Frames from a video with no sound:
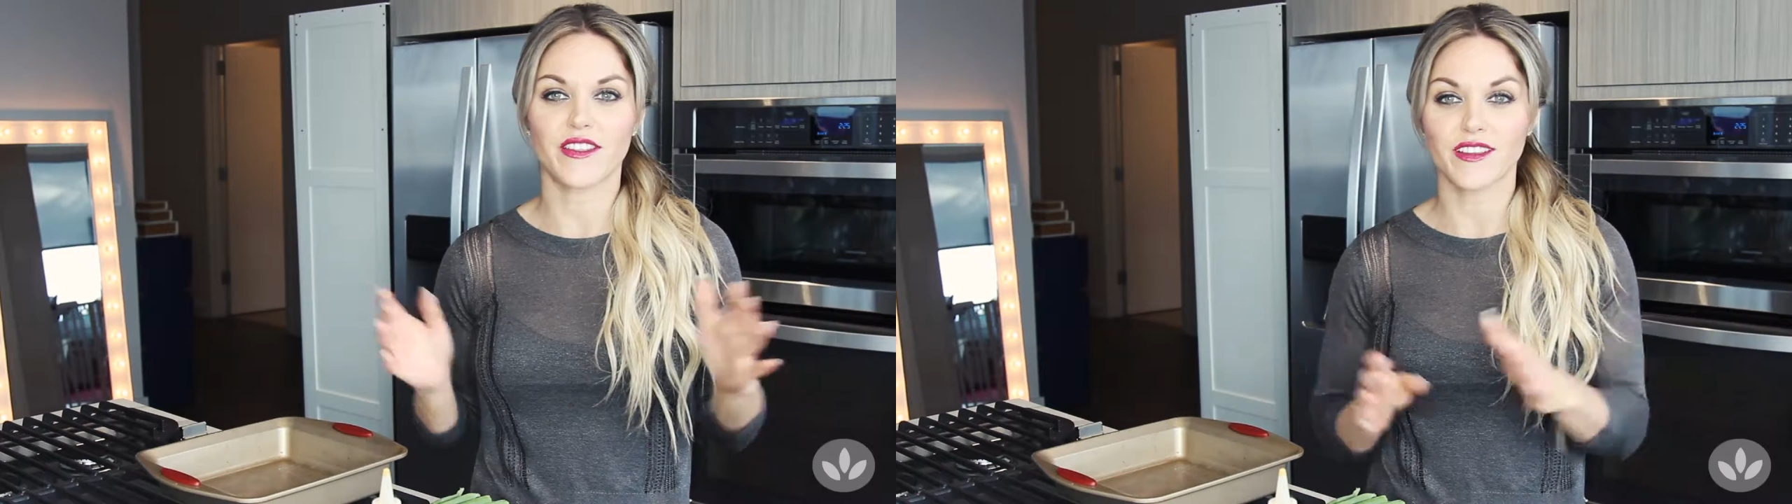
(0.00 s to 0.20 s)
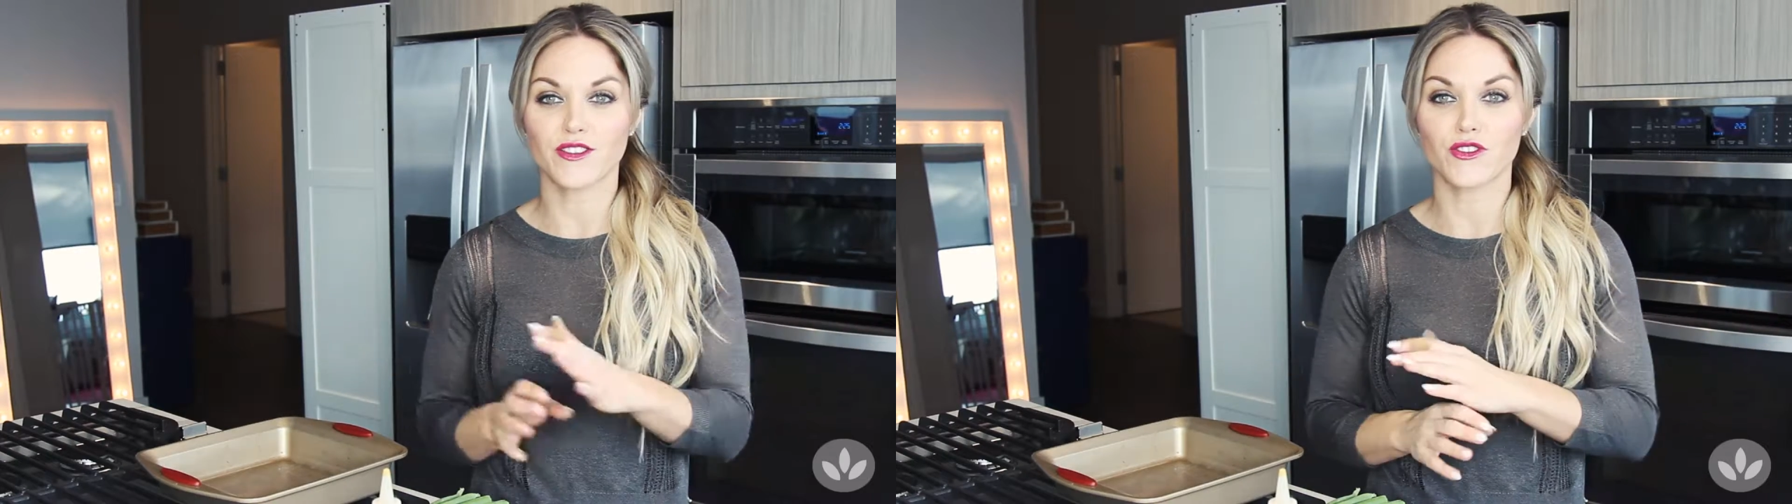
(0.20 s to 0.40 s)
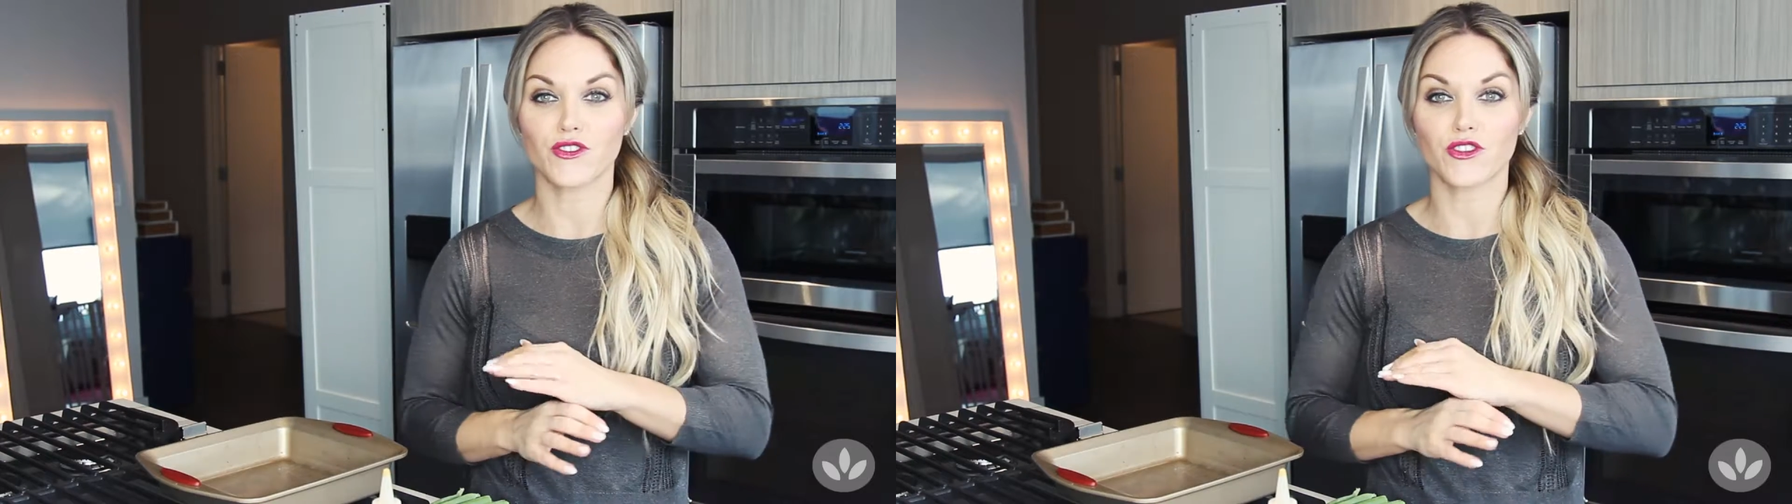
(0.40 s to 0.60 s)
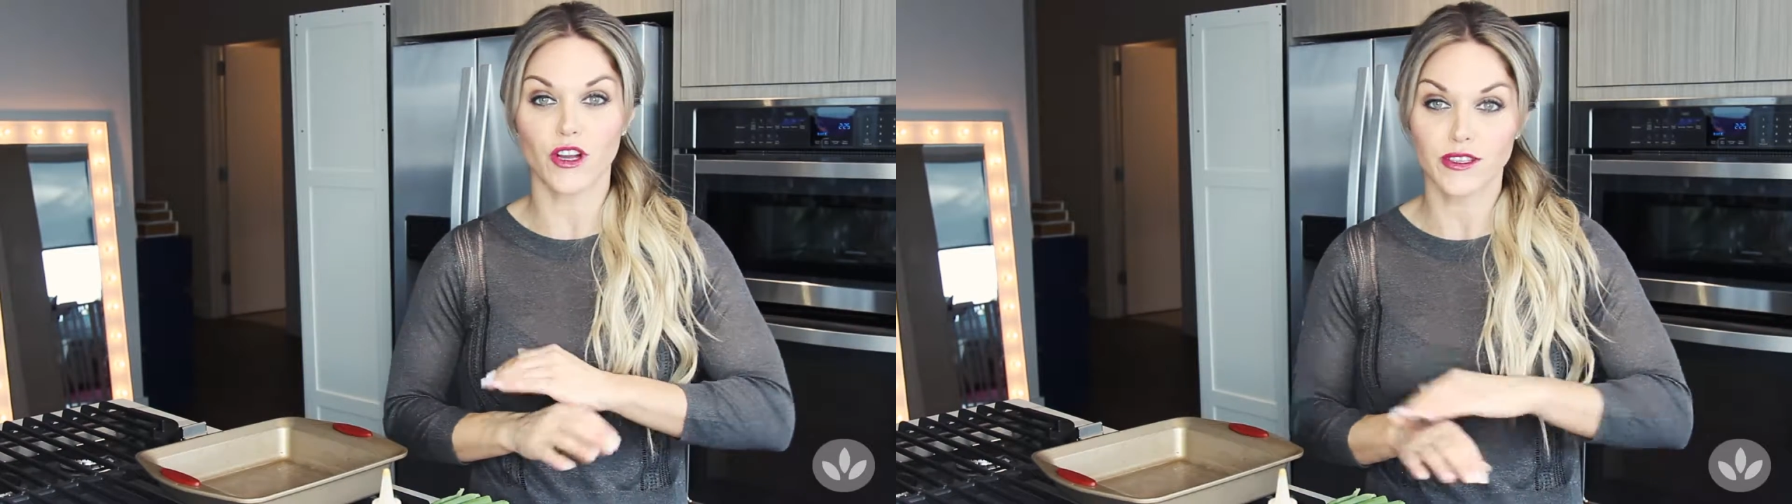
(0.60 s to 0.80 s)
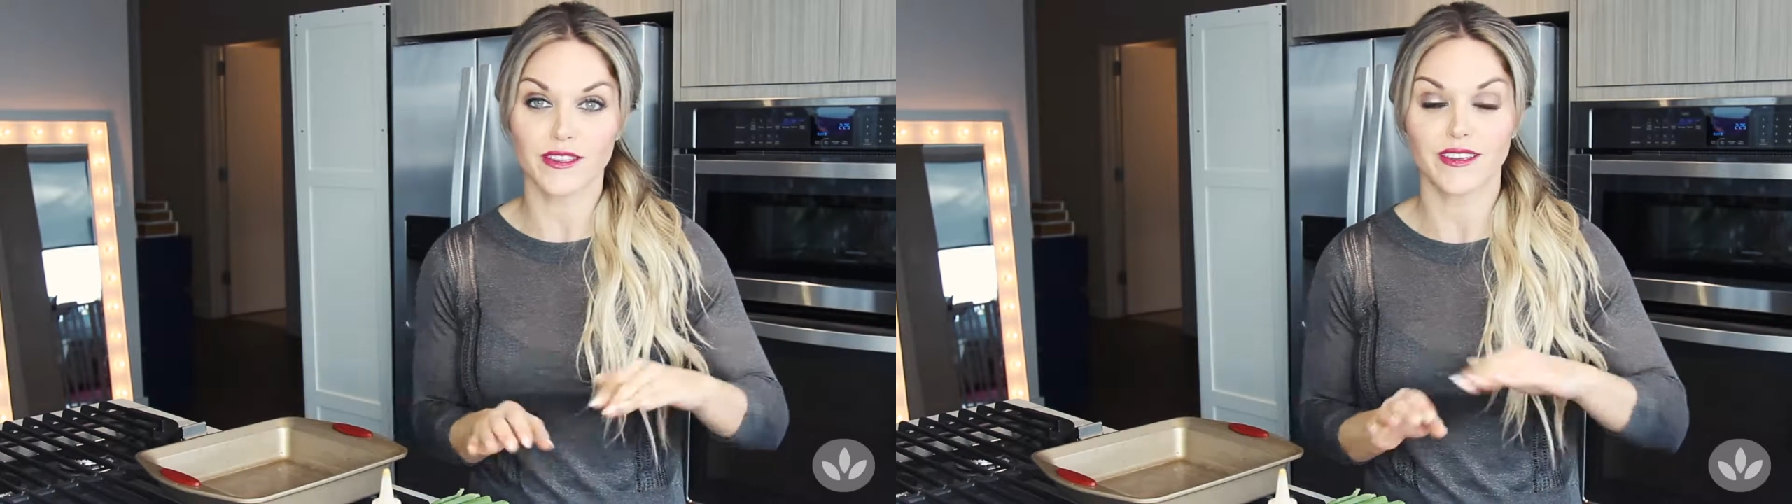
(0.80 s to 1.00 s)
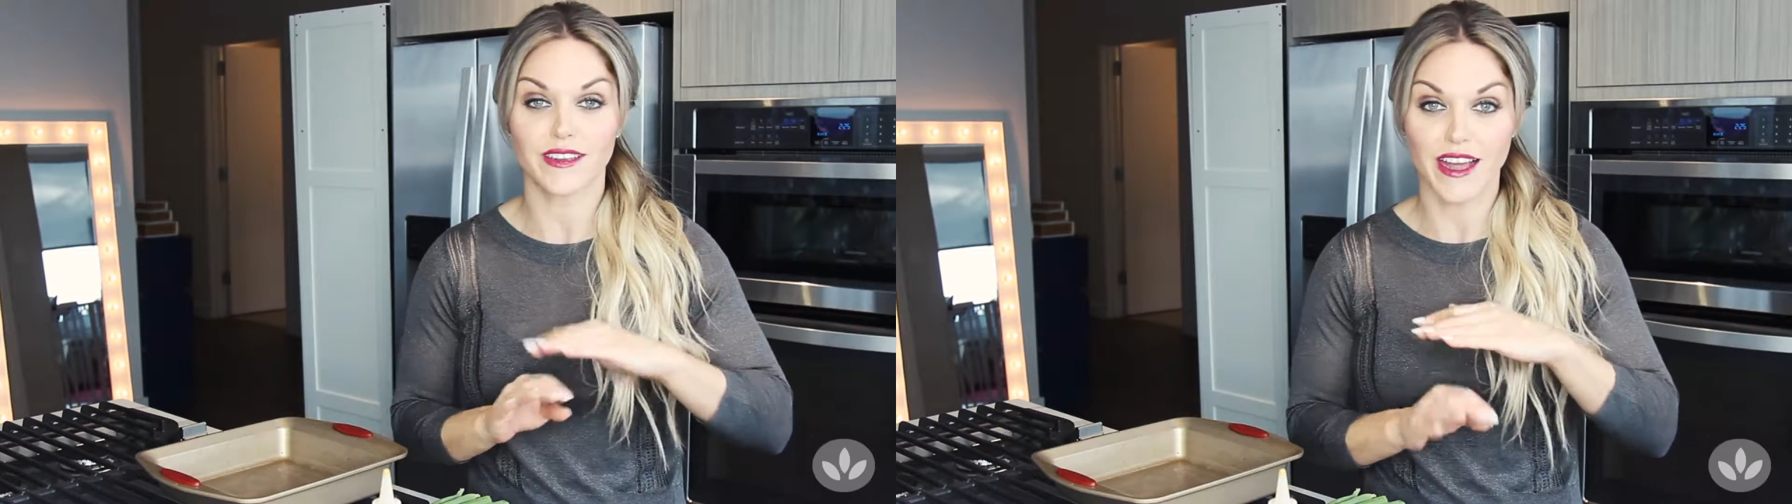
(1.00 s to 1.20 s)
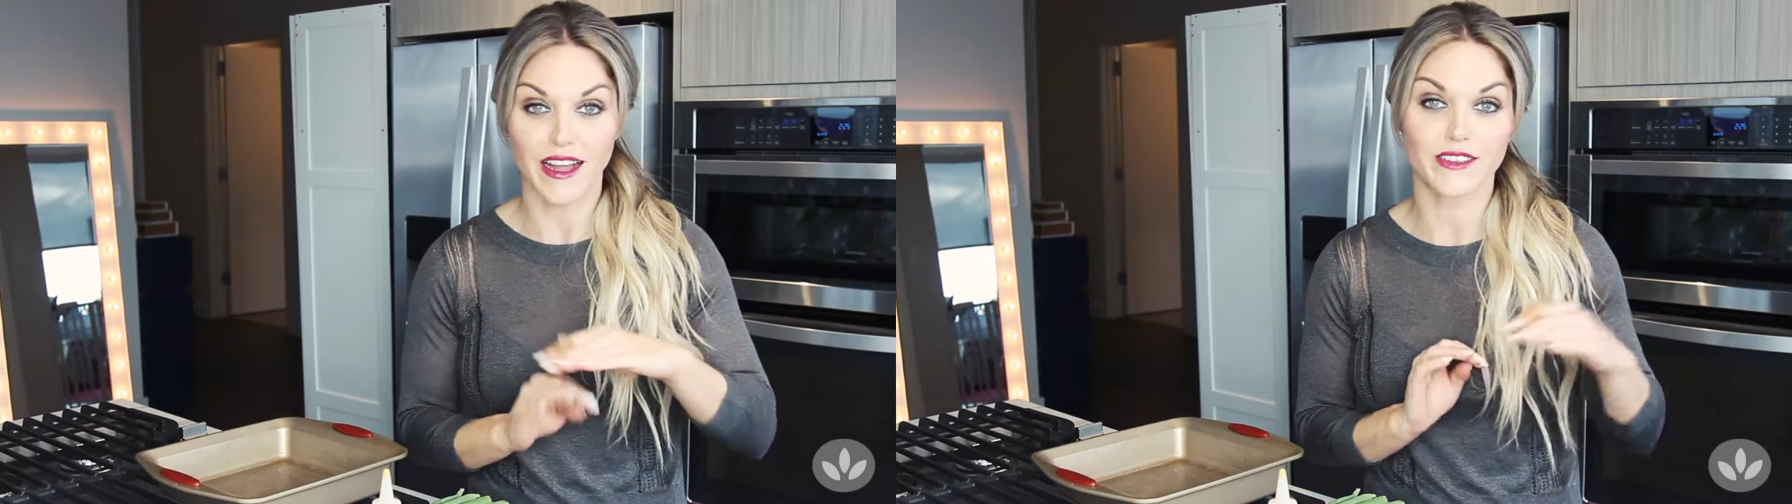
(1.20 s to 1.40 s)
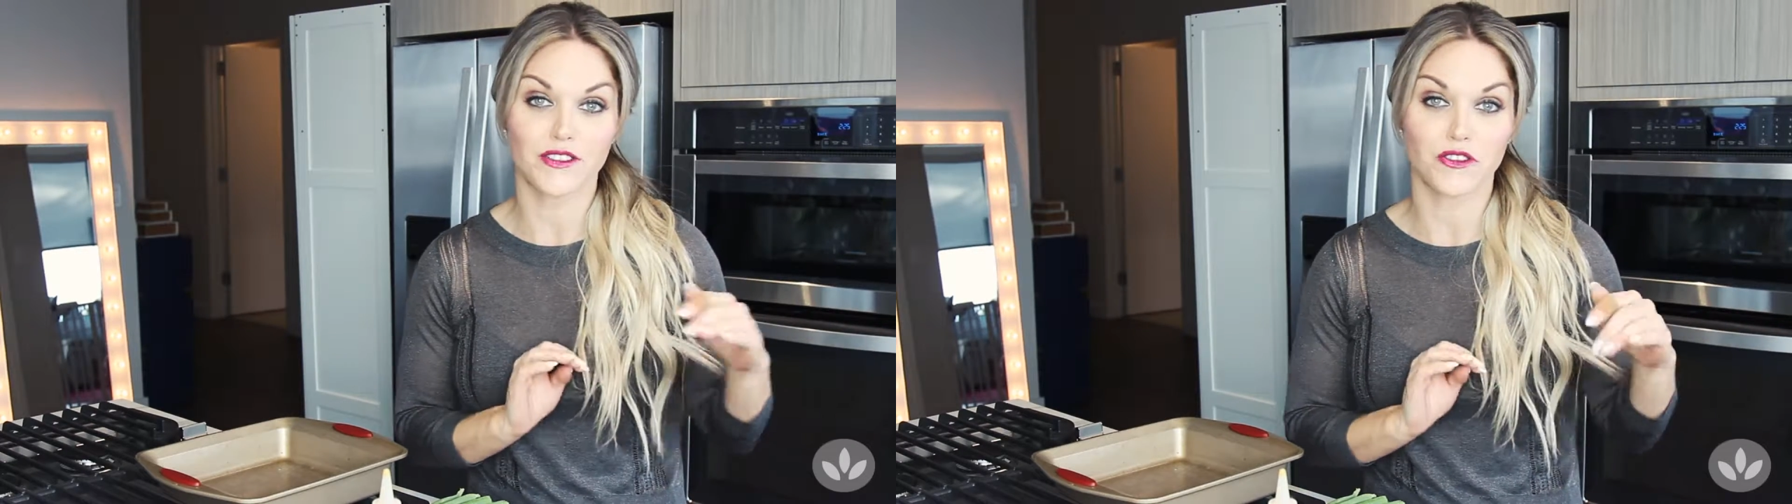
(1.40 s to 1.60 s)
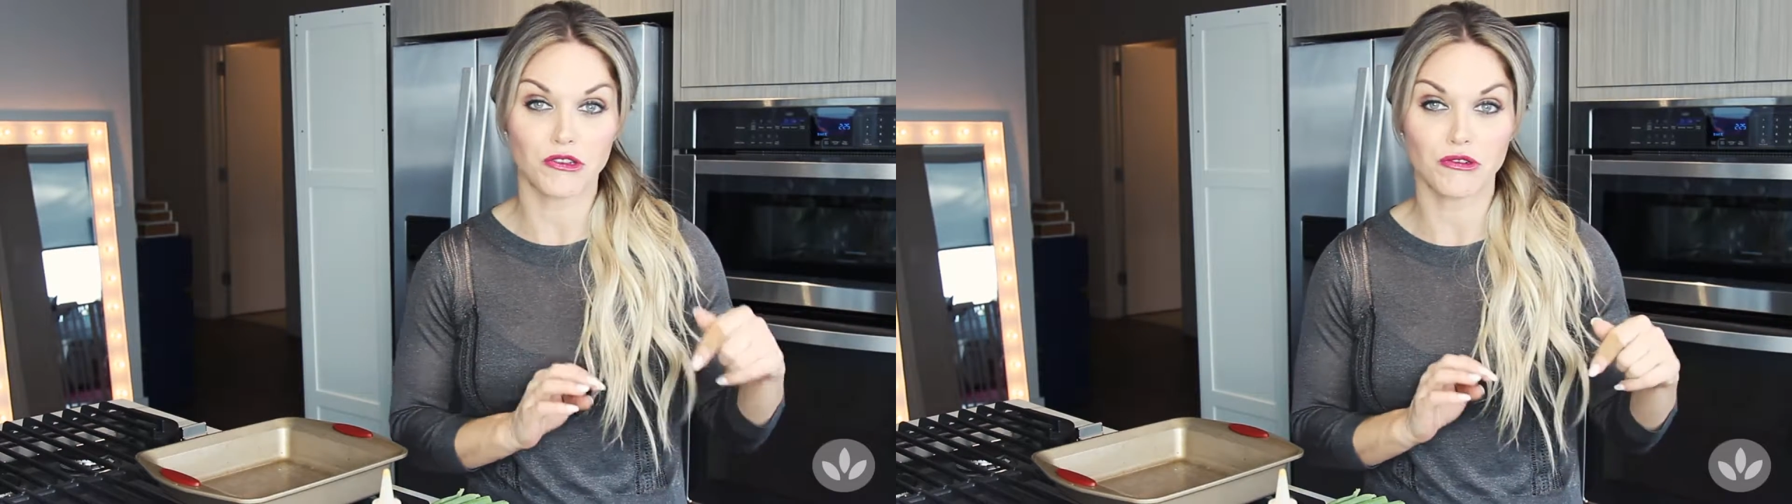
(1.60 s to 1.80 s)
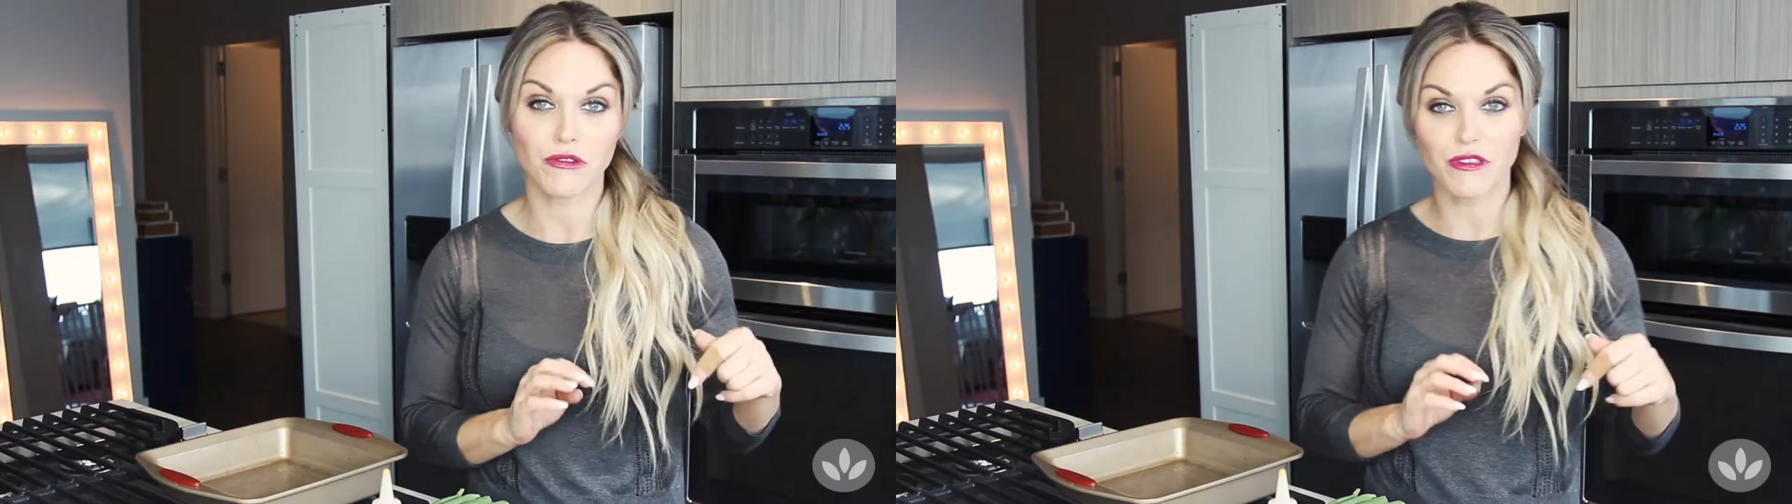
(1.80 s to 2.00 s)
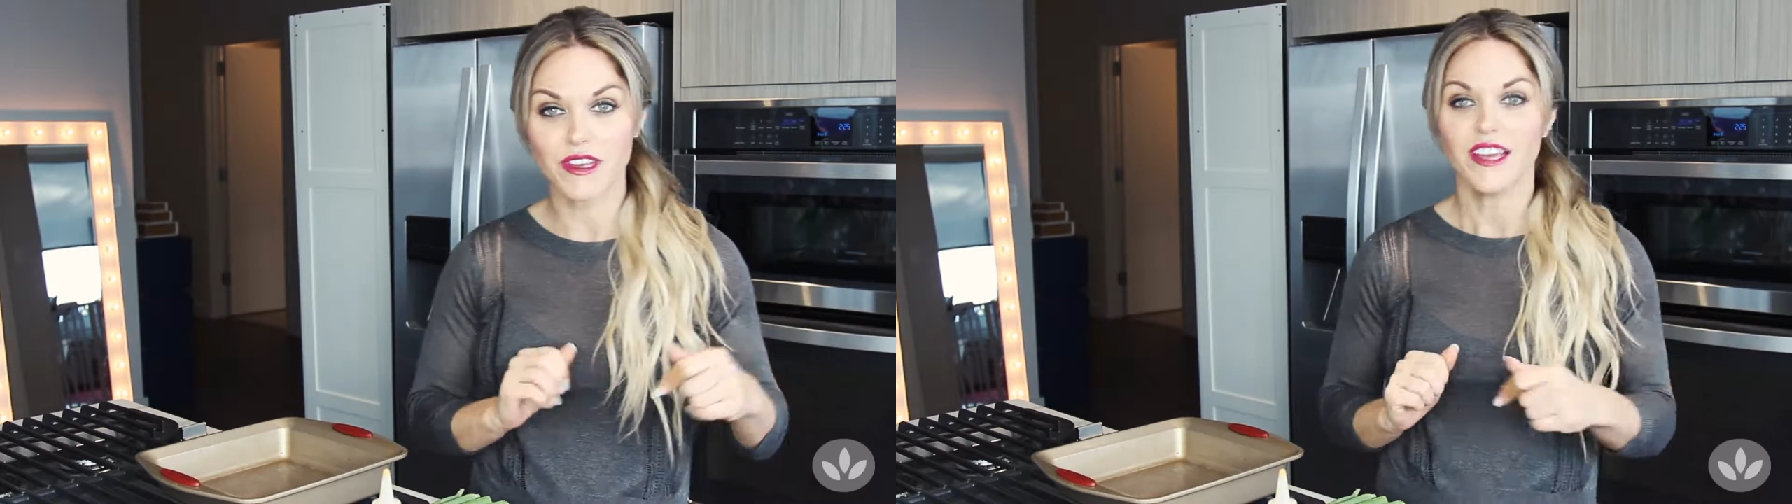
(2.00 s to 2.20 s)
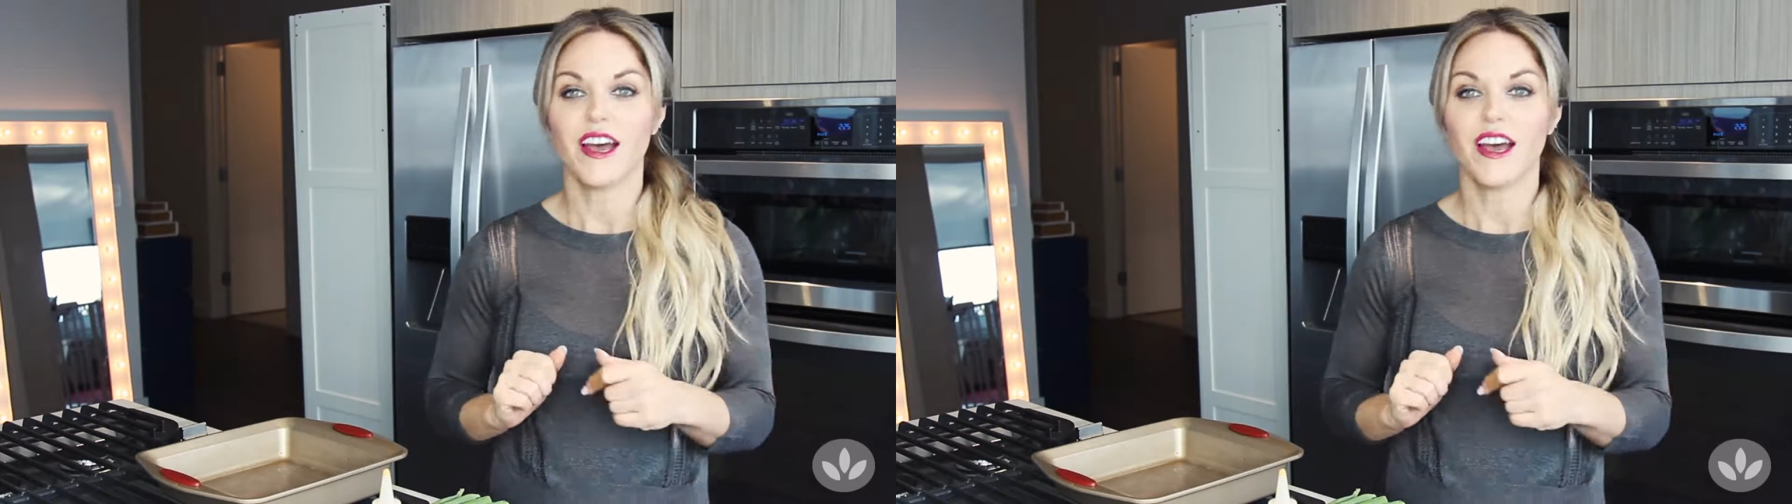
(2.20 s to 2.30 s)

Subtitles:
and that's just not the truth.